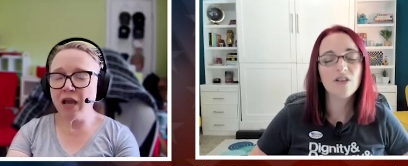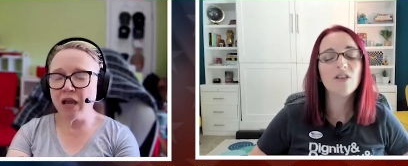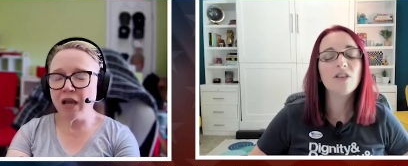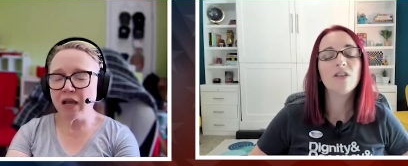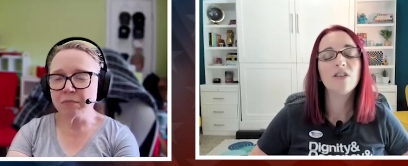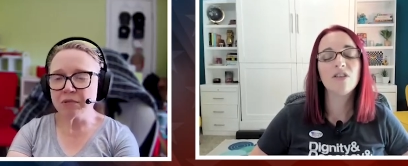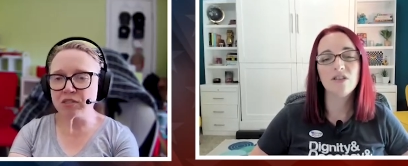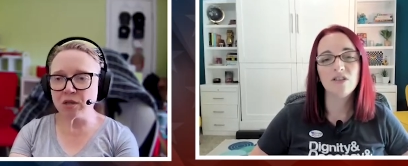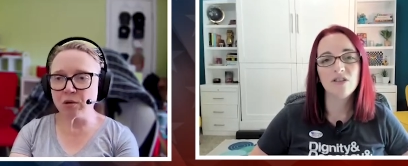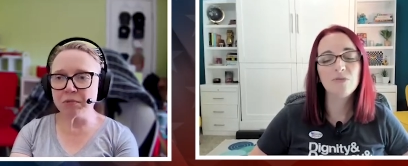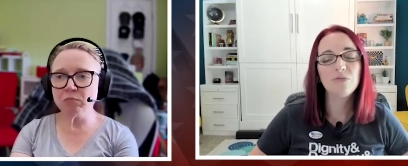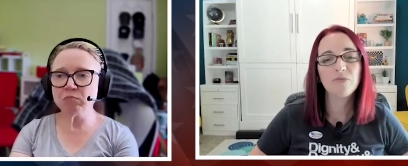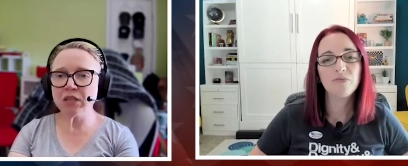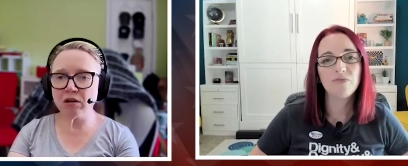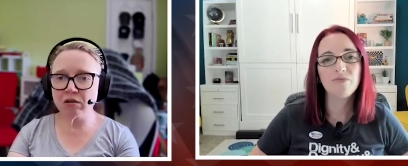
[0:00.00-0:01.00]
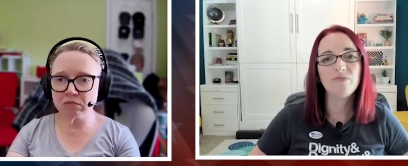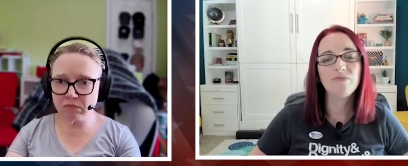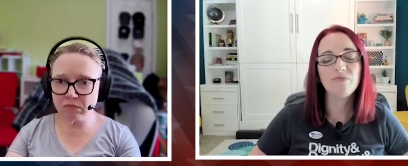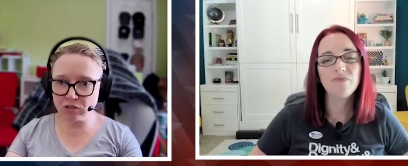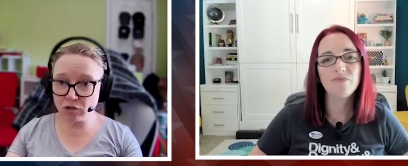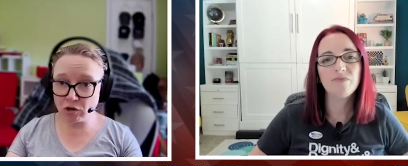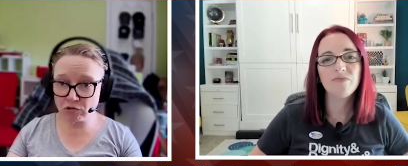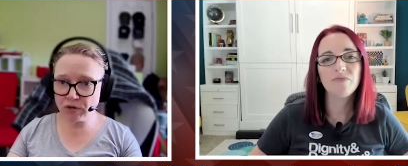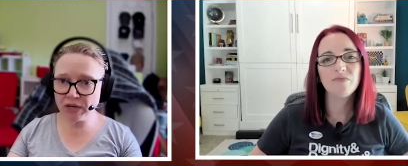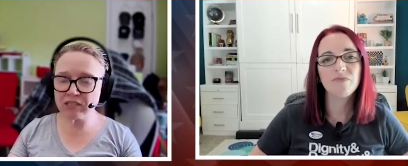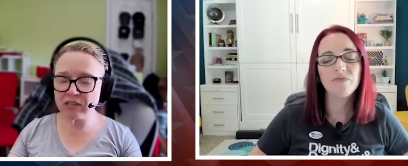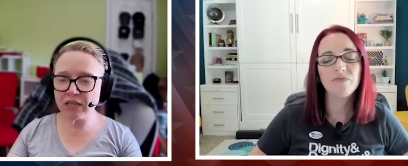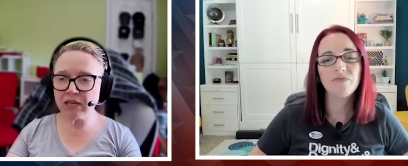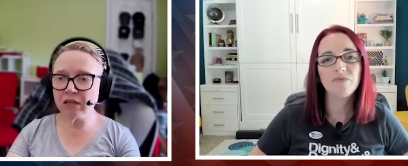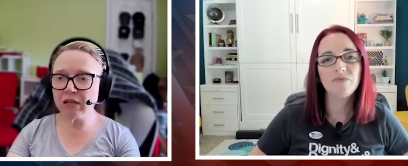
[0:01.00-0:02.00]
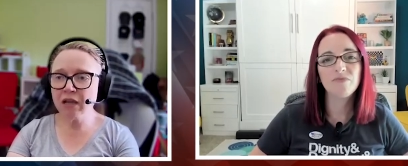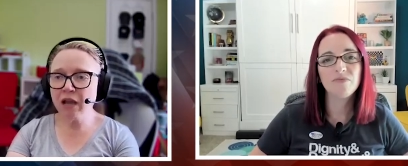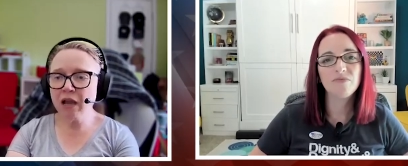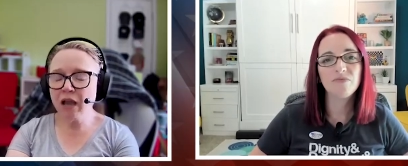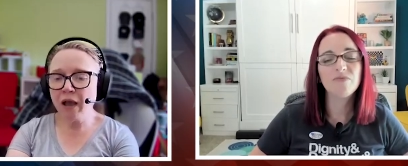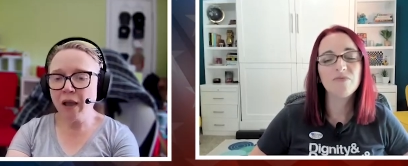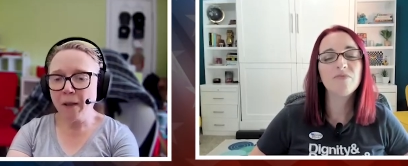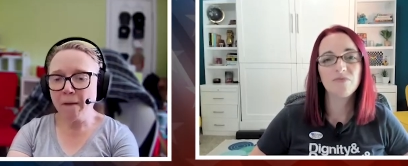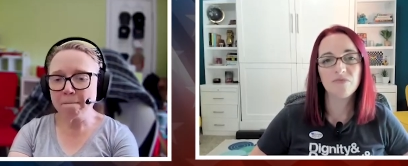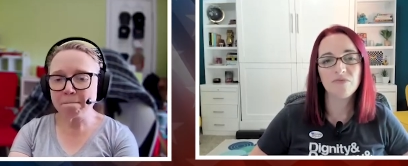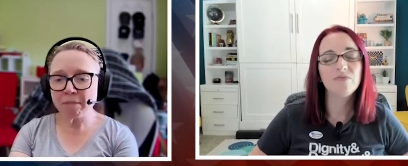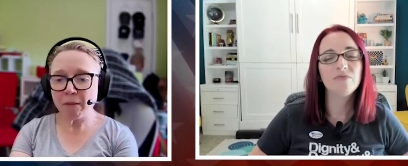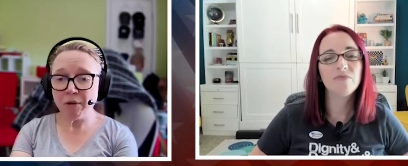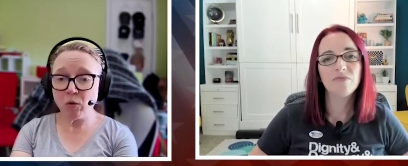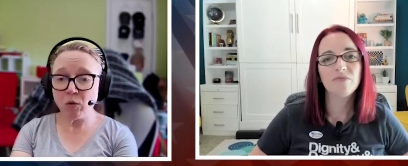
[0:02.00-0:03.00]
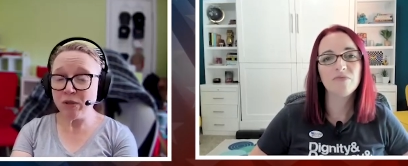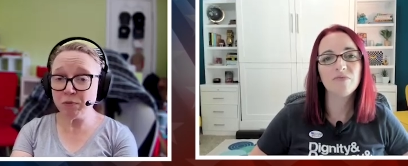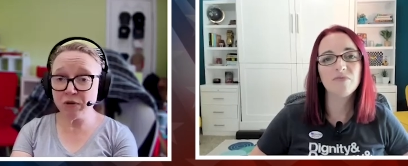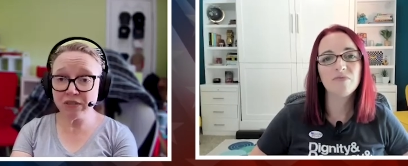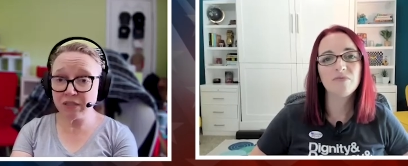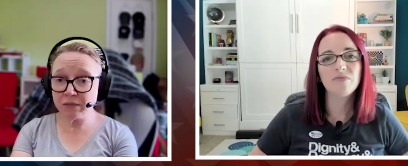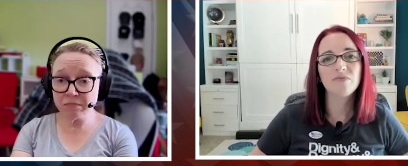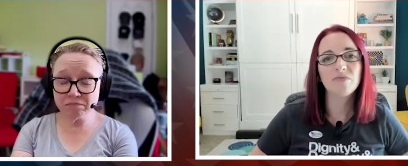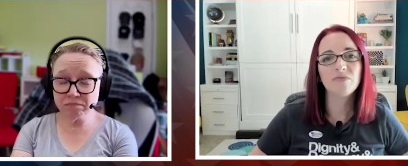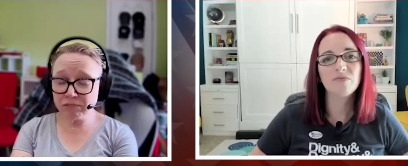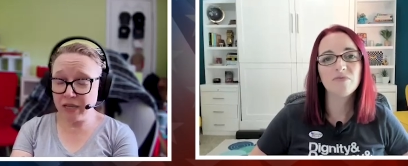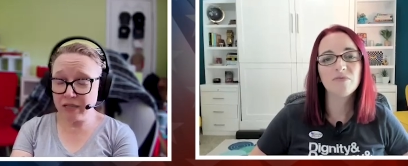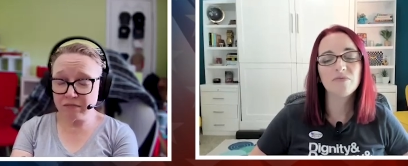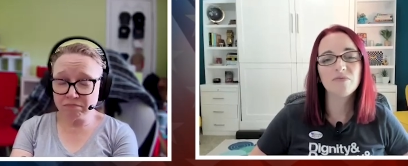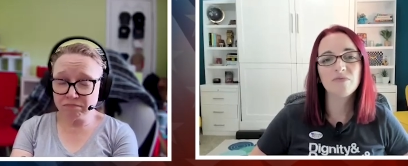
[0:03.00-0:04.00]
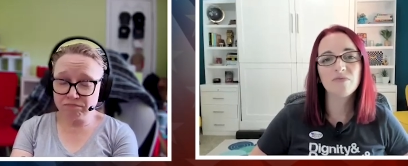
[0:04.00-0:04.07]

Speaker 1: Things are translated, but we print them like,